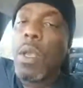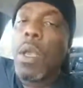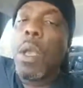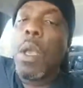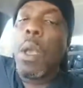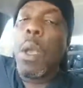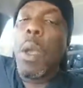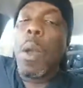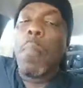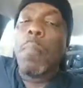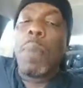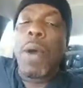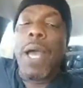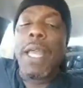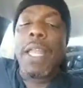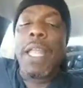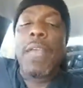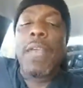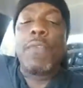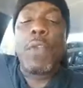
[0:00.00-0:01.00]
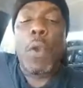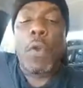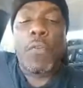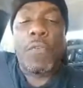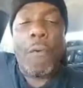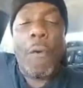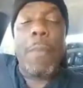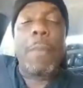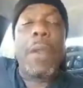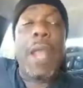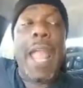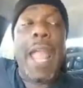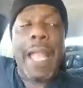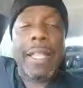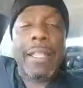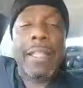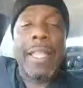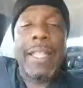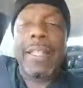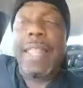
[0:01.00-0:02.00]
But if you're a former
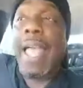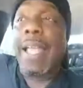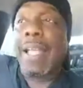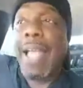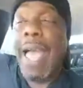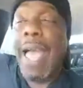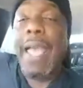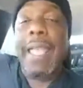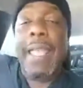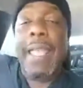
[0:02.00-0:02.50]
athlete like I am,